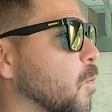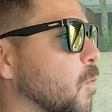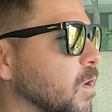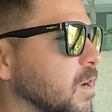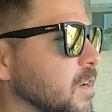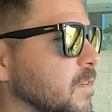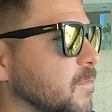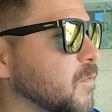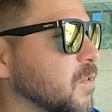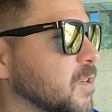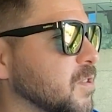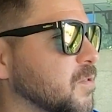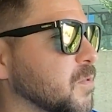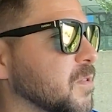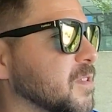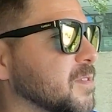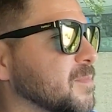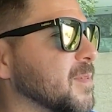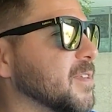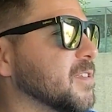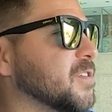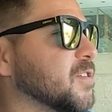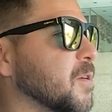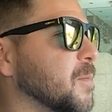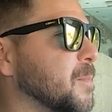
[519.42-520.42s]
one of which was
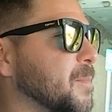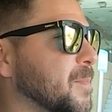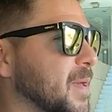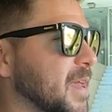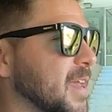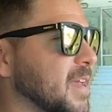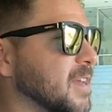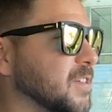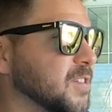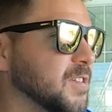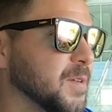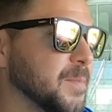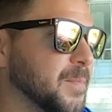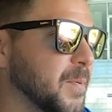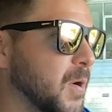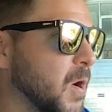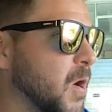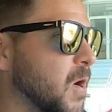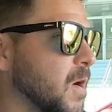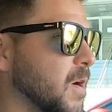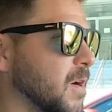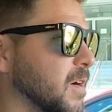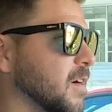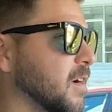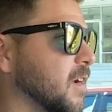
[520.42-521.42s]
Mr. Ben
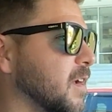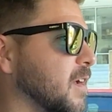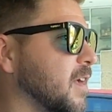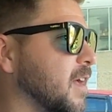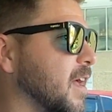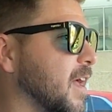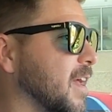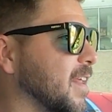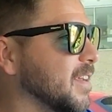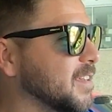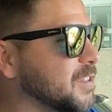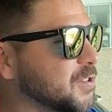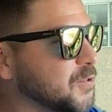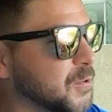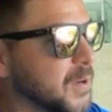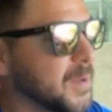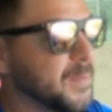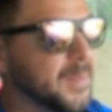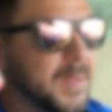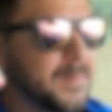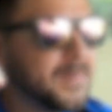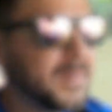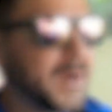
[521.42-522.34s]
DeBar, an extremely